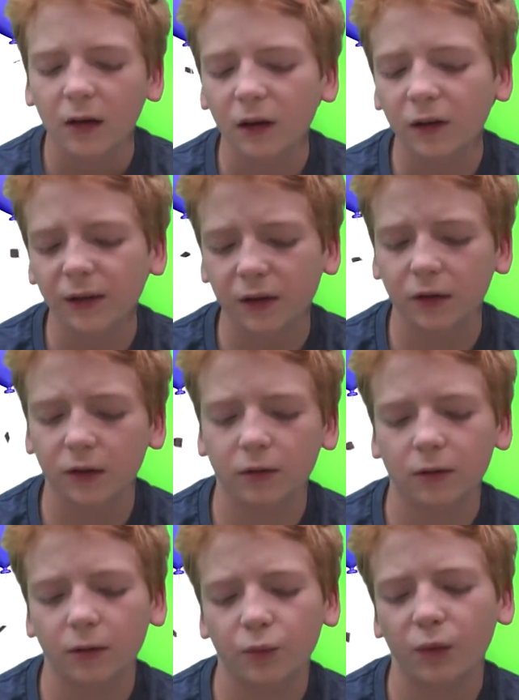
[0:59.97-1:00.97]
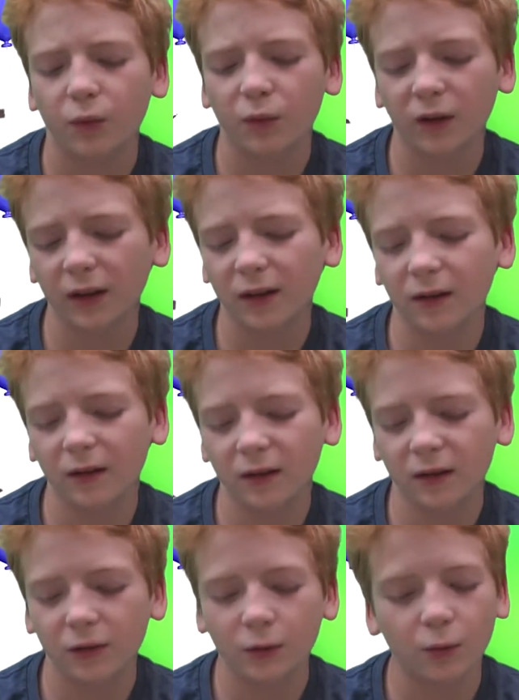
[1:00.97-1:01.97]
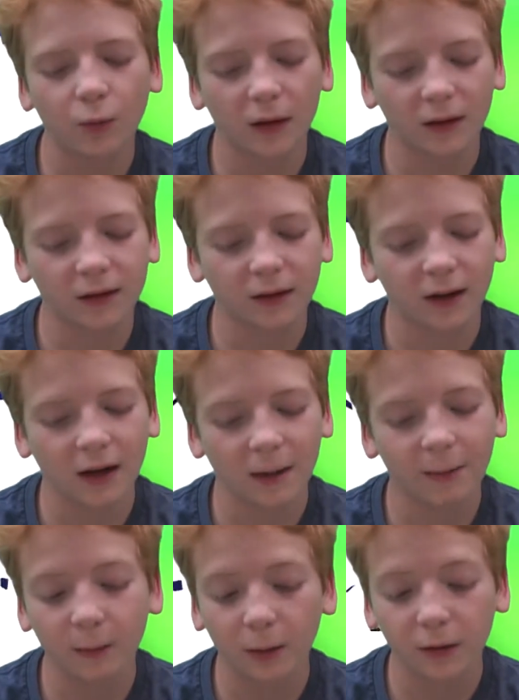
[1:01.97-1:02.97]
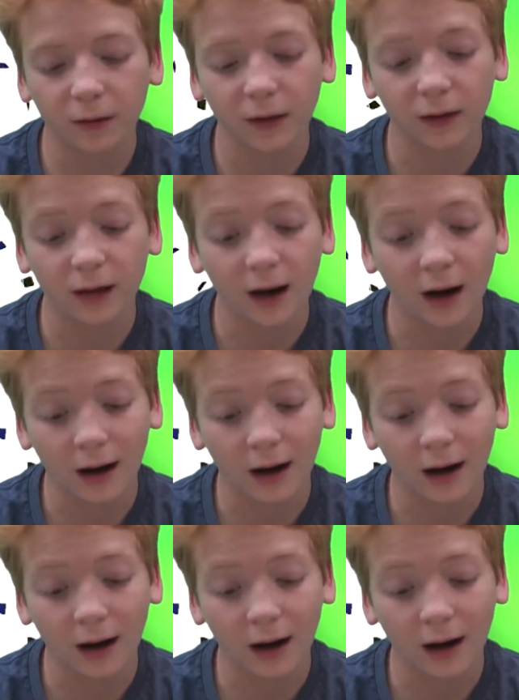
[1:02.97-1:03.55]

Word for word: Also, we really do want to say happy birthday to